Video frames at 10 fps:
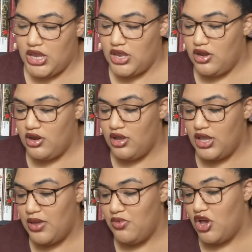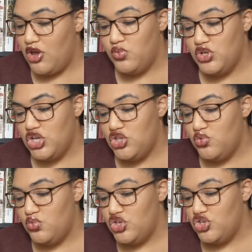in Cape Cod, which I
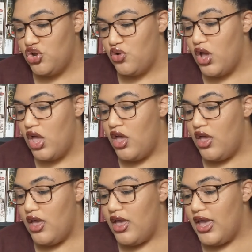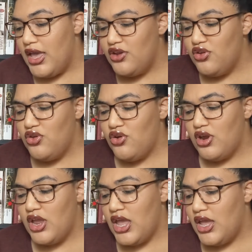do wish to go, and New
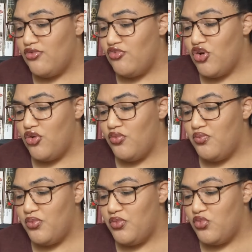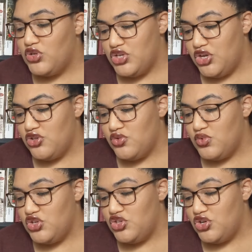York and Rome, which I also
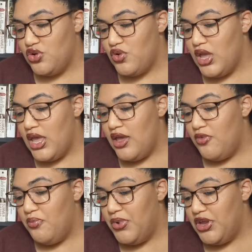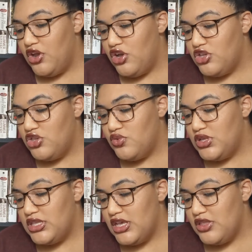wish to go, but also
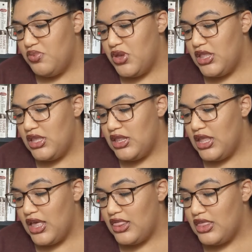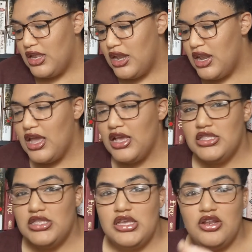it takes place in like the
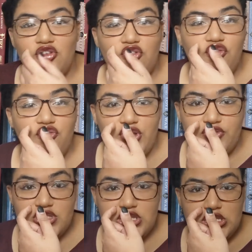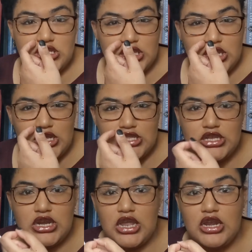1950s to the
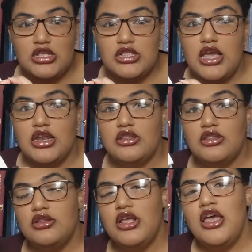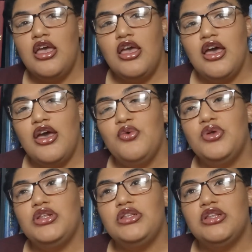1980s, and I
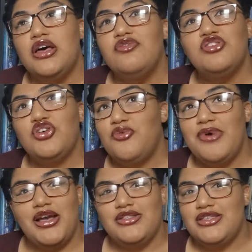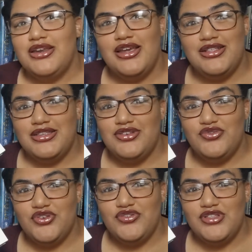would love to go back to the
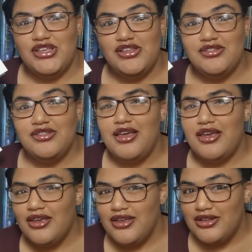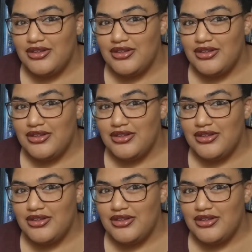1950s, like